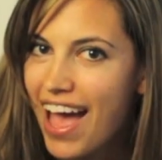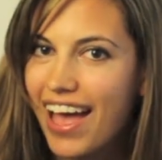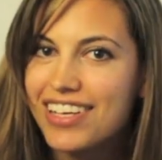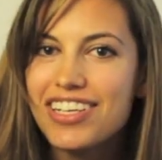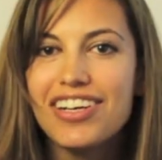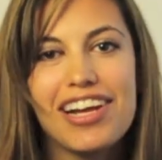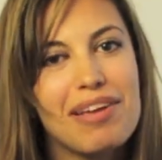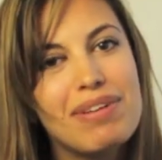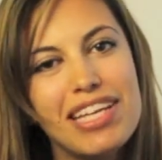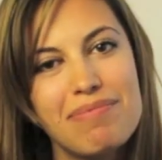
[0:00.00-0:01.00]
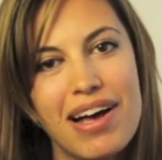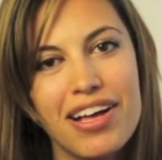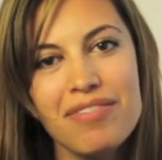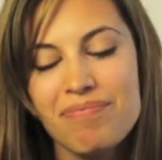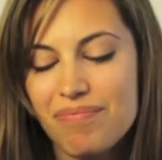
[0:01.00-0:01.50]
enter your name and
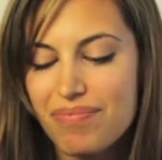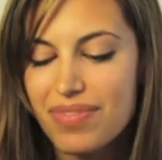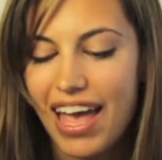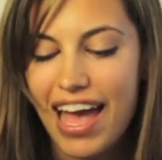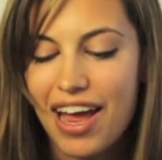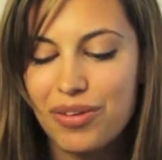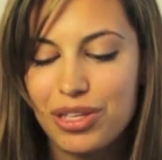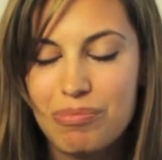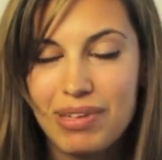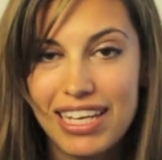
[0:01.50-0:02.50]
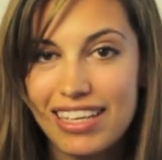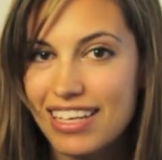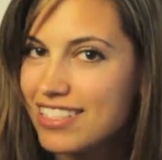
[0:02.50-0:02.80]
email, and I will immediately